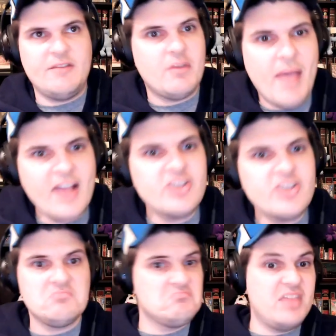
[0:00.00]
the Magic
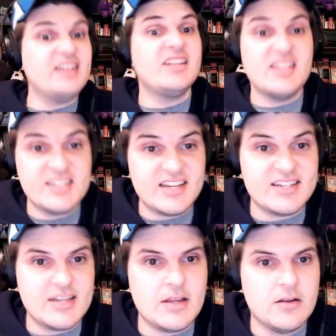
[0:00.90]
get to the sixth
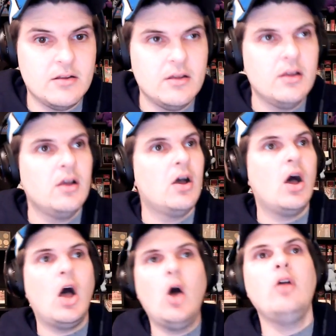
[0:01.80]
seed,
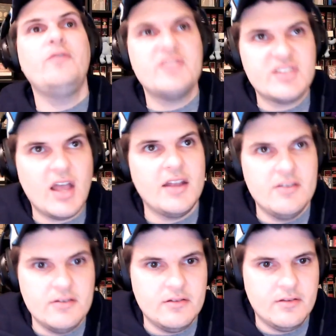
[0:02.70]
all of a
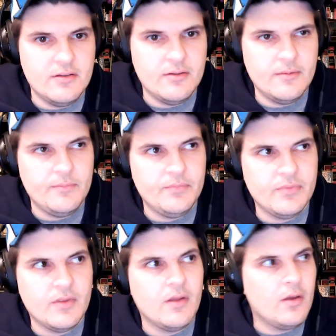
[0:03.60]
sudden,
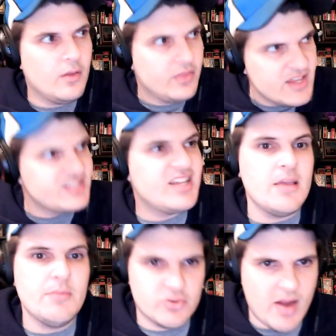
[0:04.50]
this
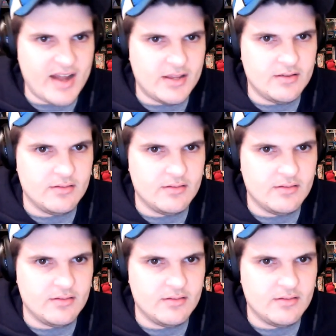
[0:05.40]
team is ready.